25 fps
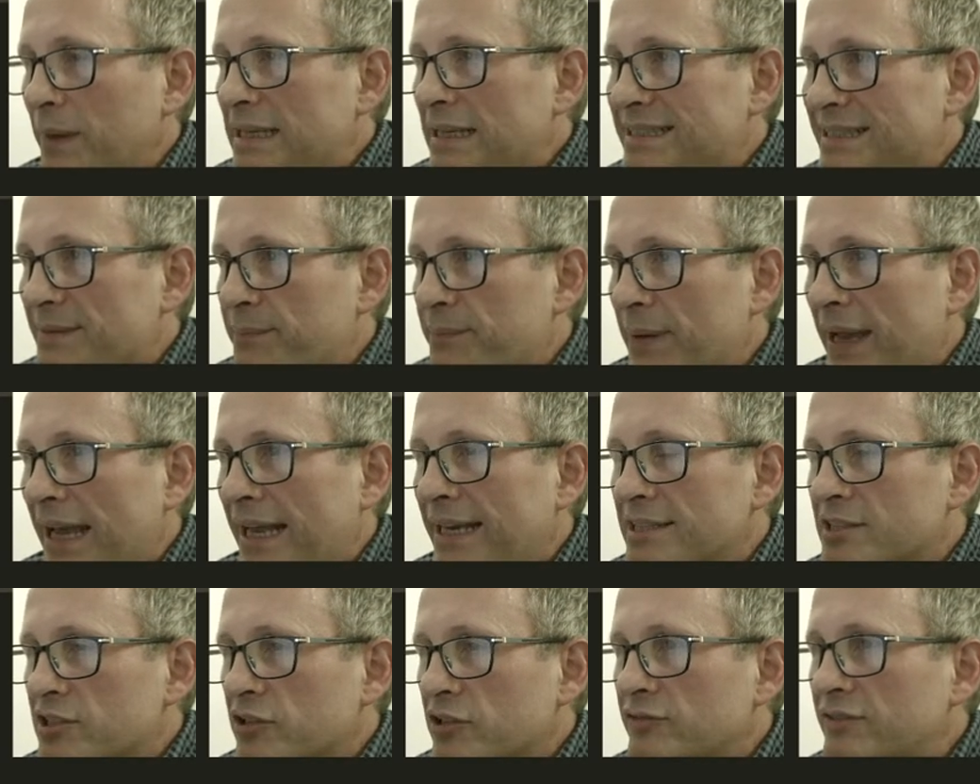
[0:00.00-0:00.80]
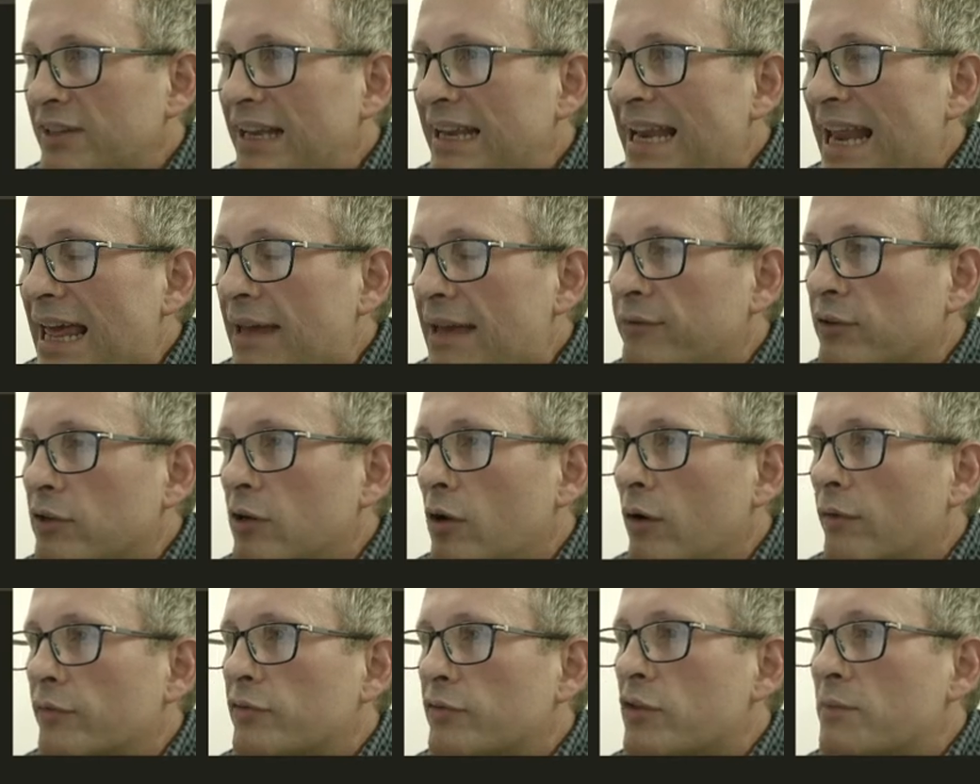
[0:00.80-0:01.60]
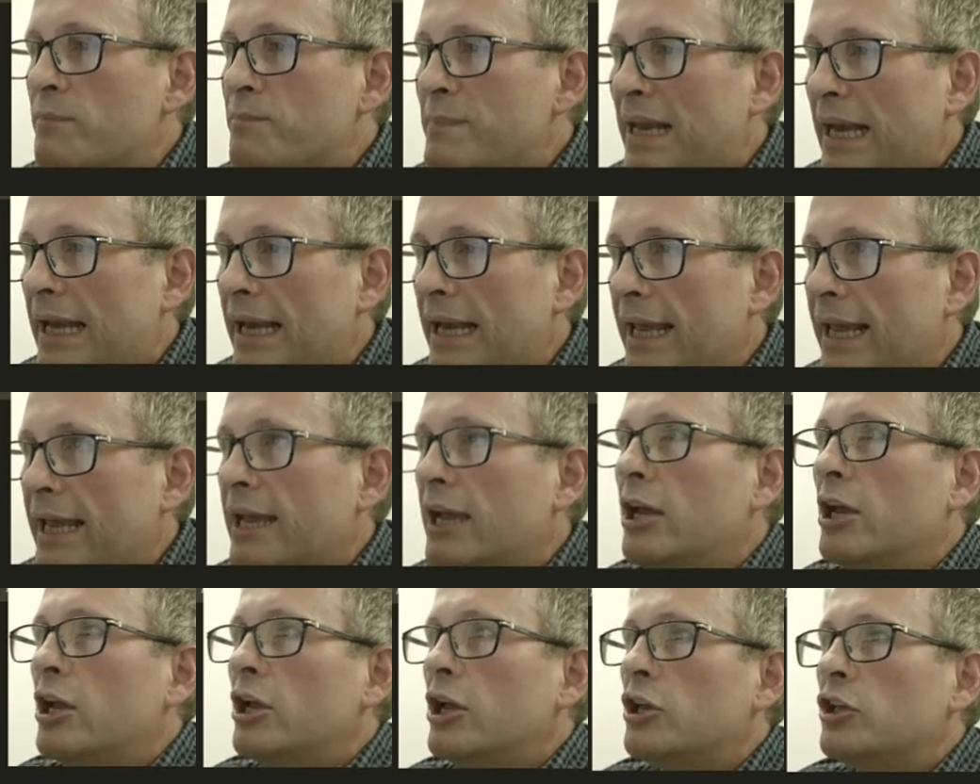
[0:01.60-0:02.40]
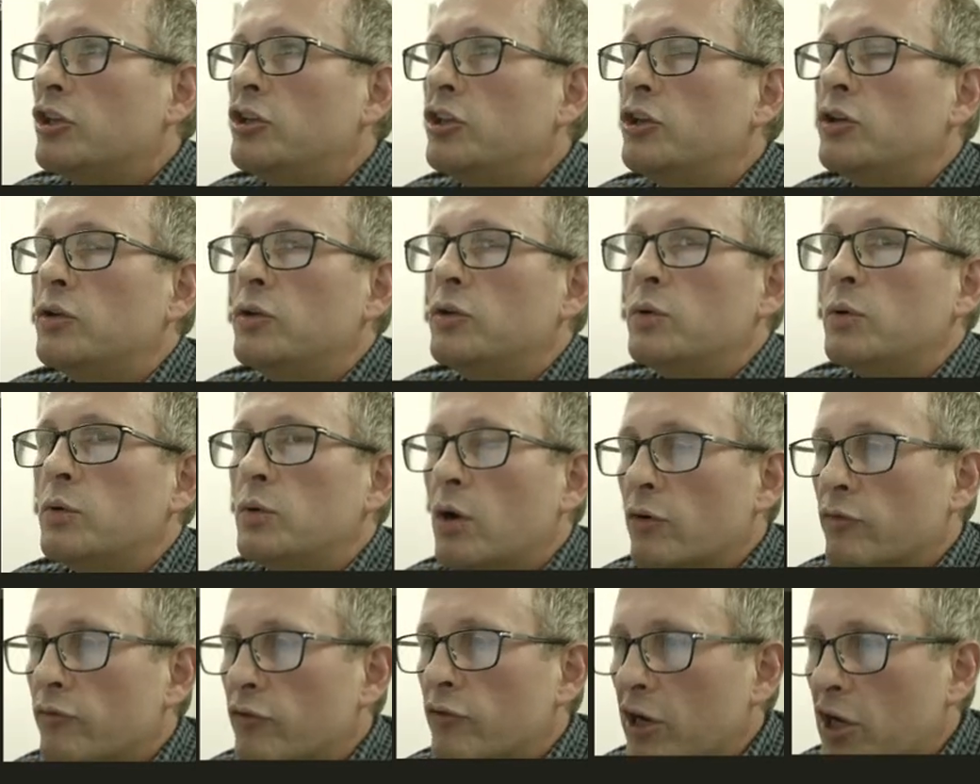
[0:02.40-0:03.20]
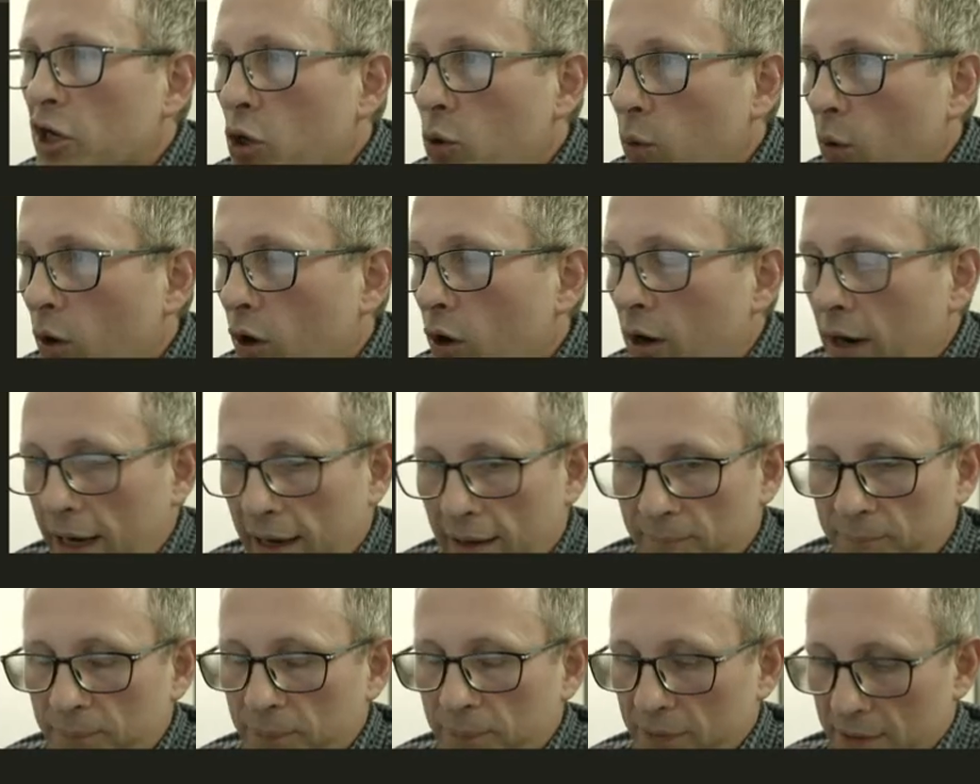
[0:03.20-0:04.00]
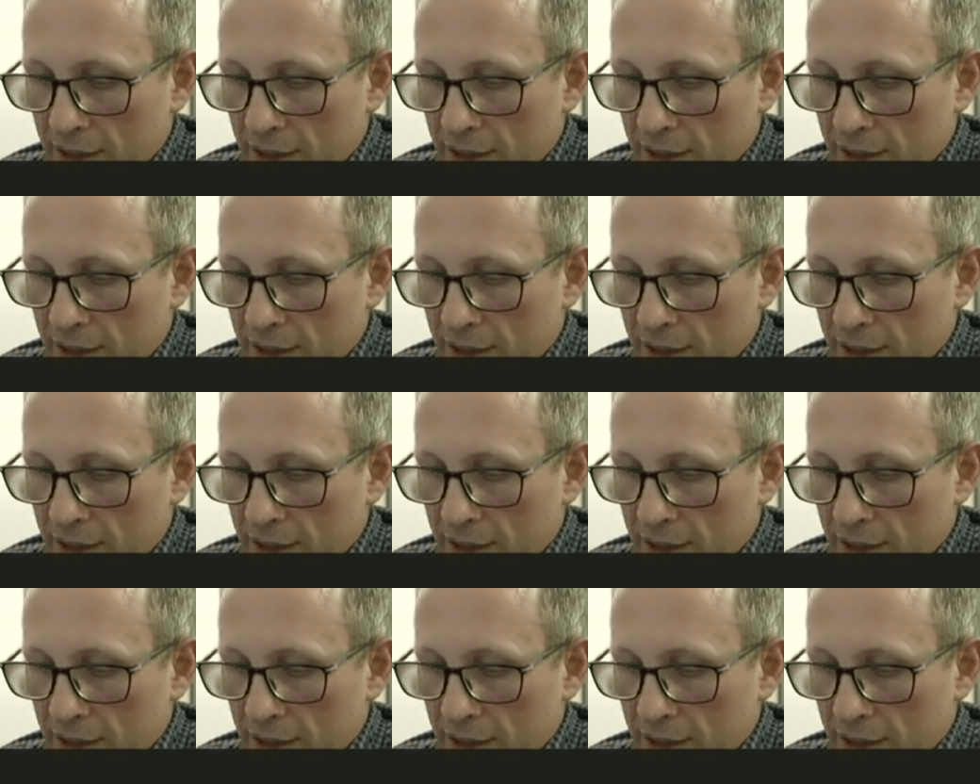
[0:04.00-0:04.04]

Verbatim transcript: It depends on the level of the milling you require.